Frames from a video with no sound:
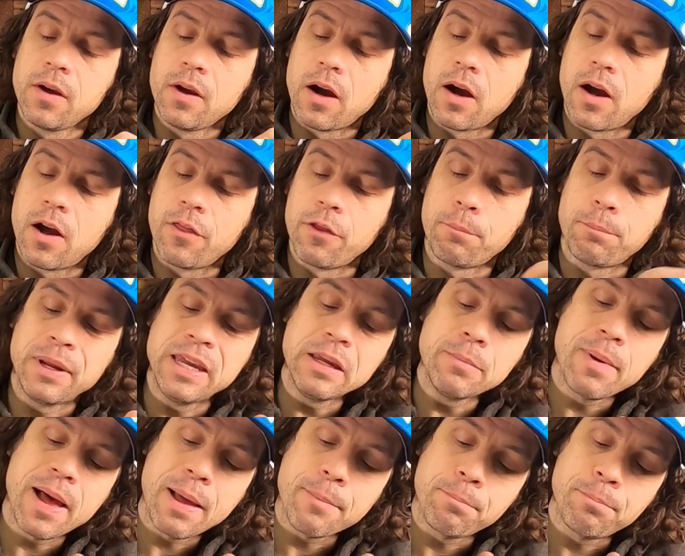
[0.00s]
The
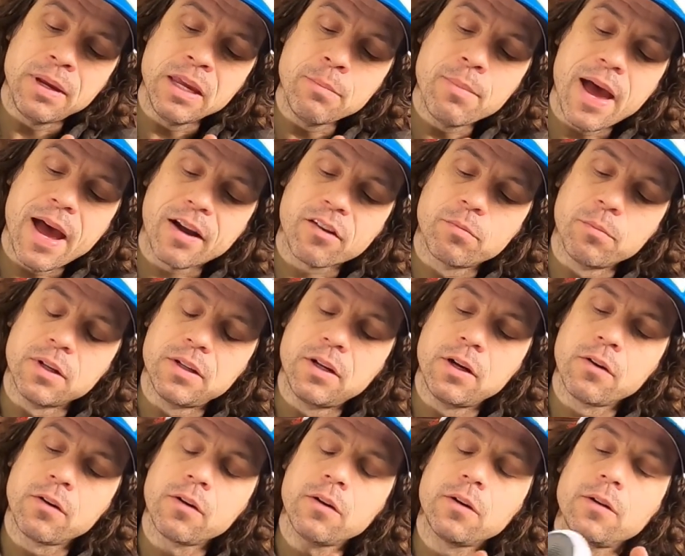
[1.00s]
Pebax
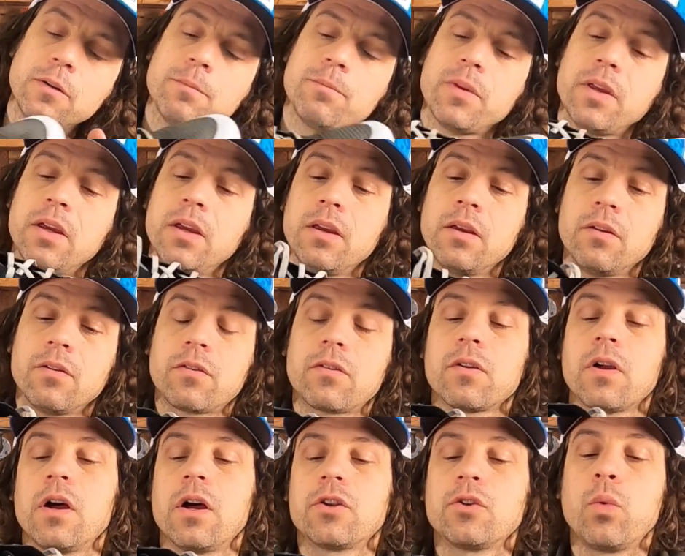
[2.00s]
material
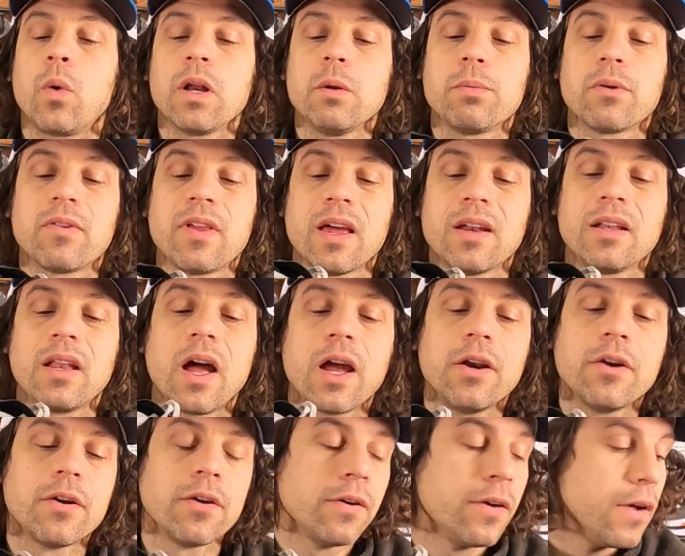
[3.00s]
is 20%
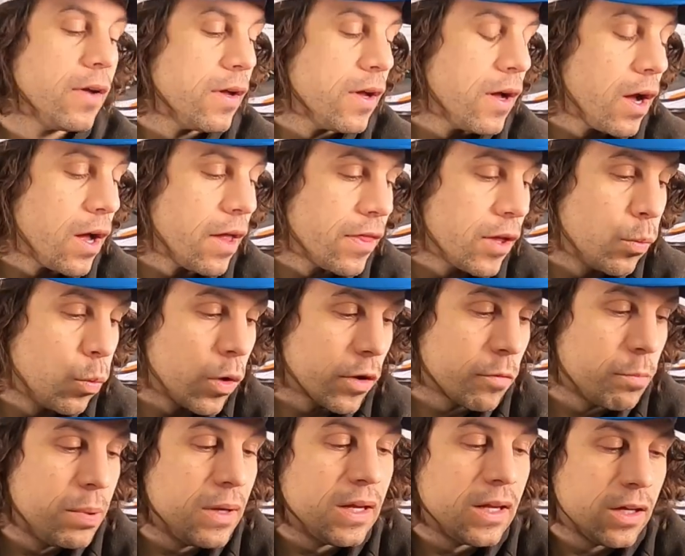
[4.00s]
lighter than
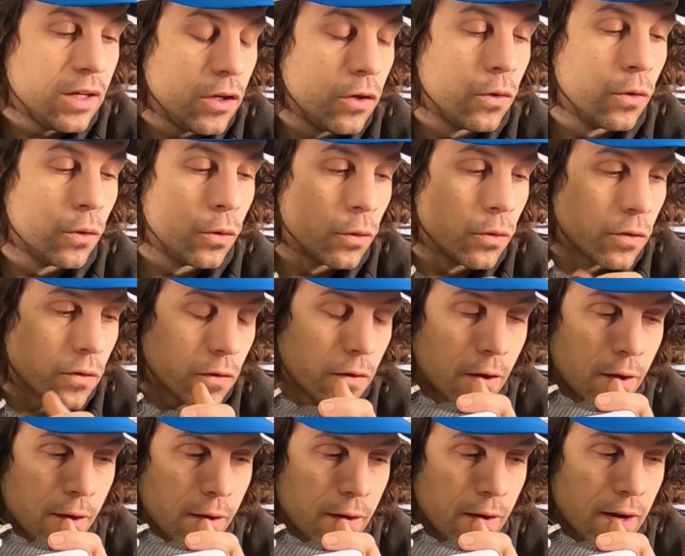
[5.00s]
what's being used.
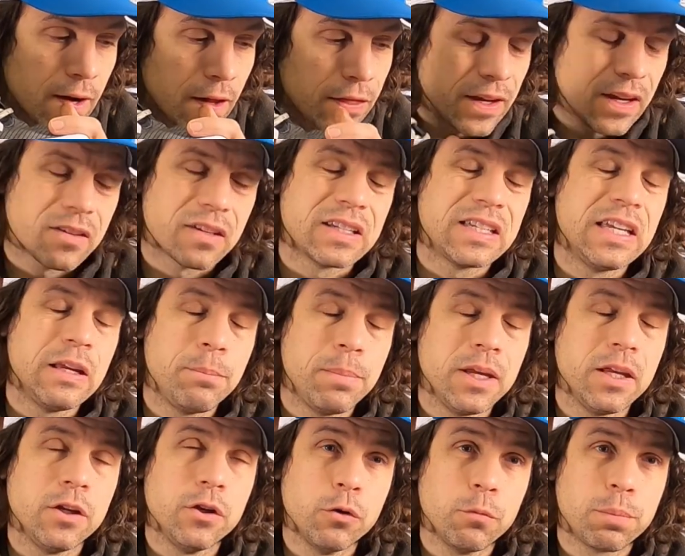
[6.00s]
I think it's a
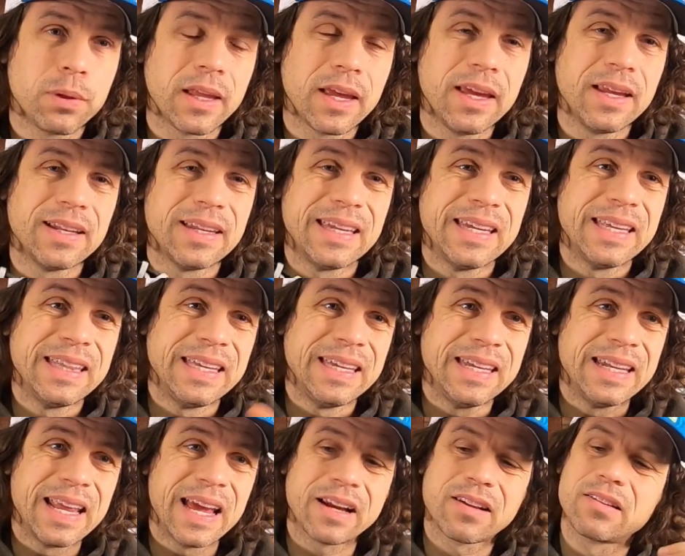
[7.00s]
TPU plate in
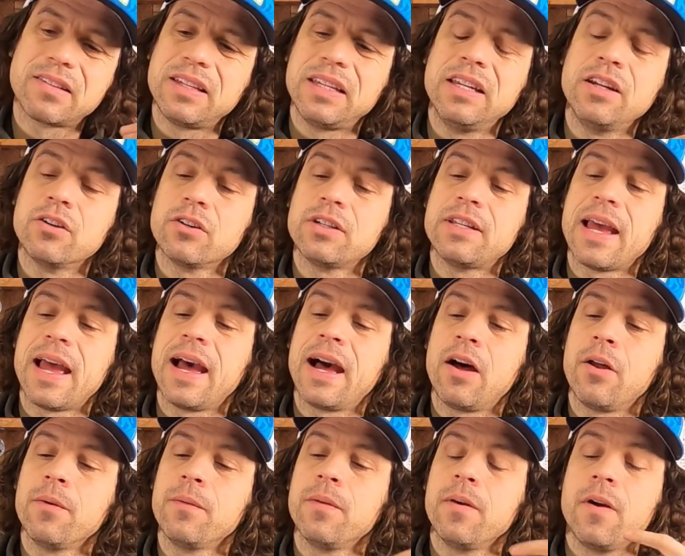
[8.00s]
the next tier
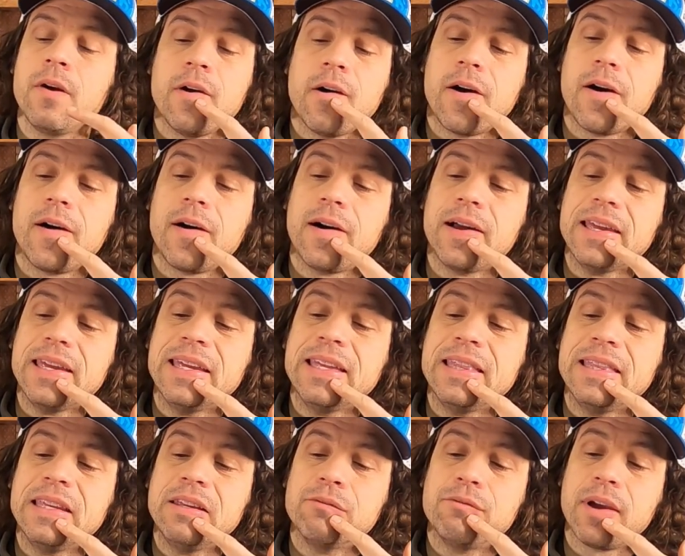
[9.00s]
down
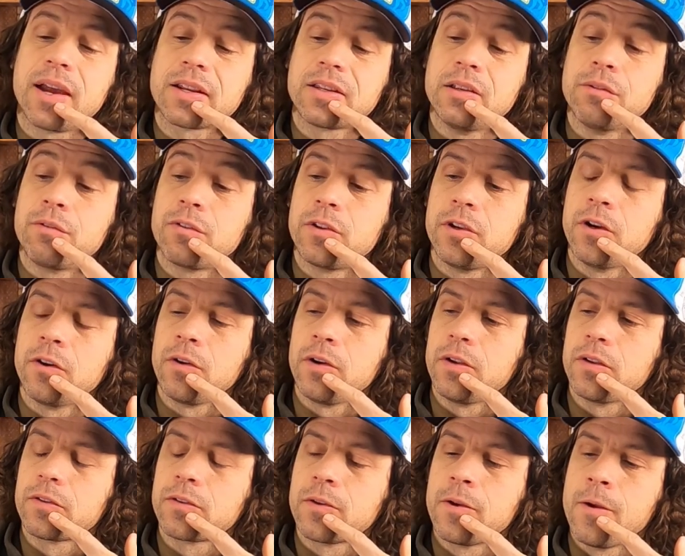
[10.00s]
in the VECTIV
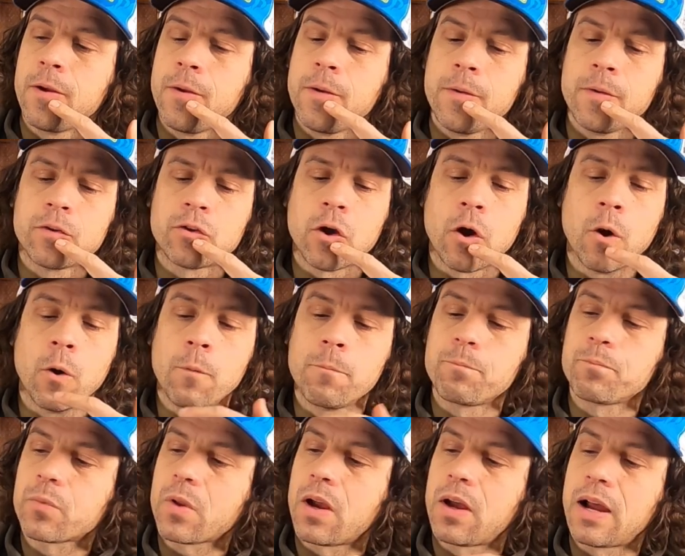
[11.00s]
series. So
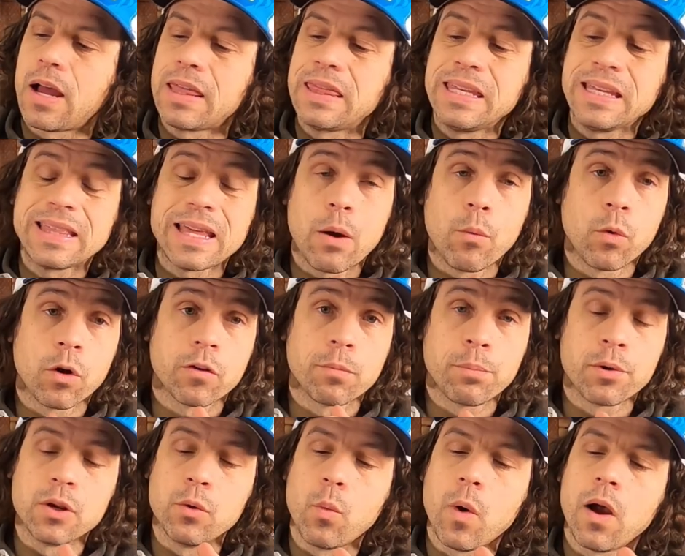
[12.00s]
I think that works
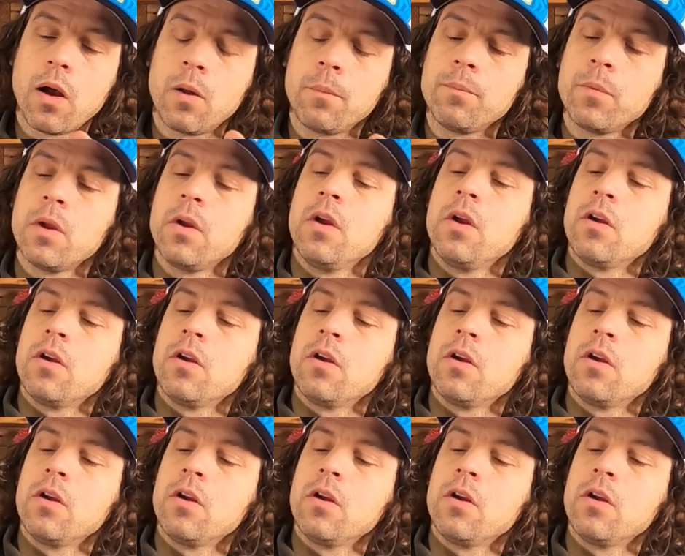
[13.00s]
pretty well.